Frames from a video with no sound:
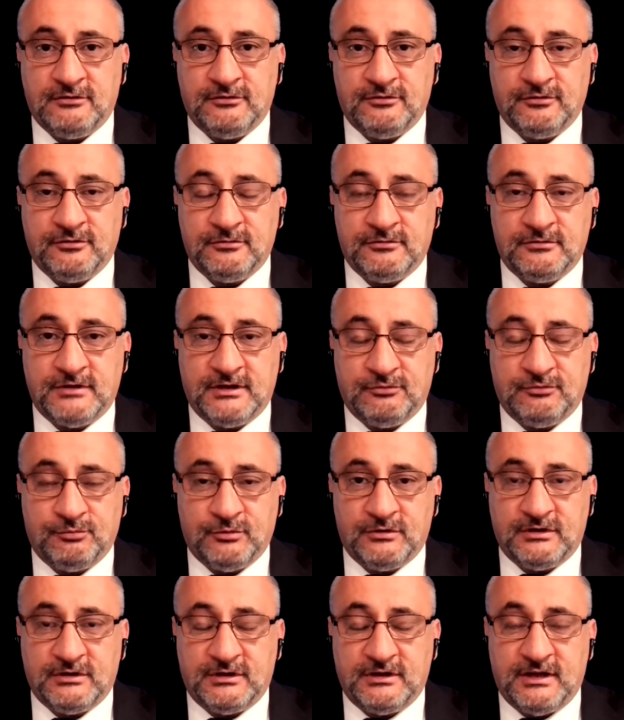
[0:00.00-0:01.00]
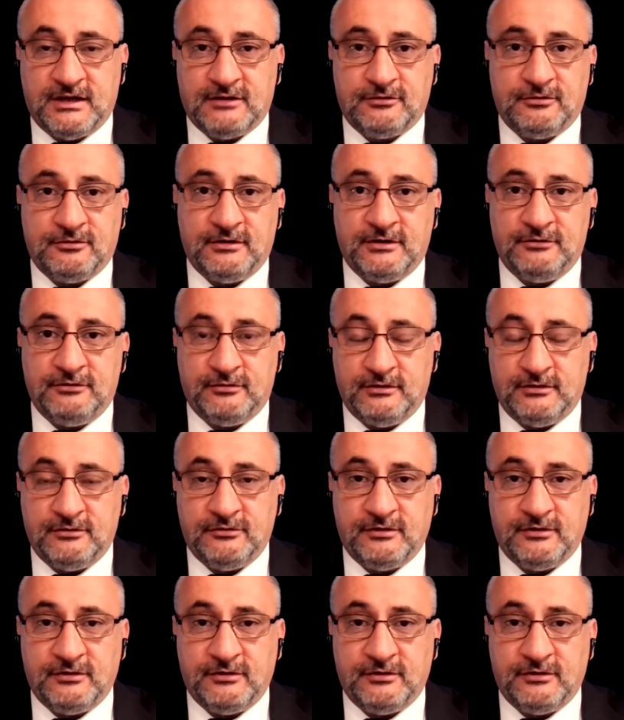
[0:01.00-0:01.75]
So that's what the calculation is.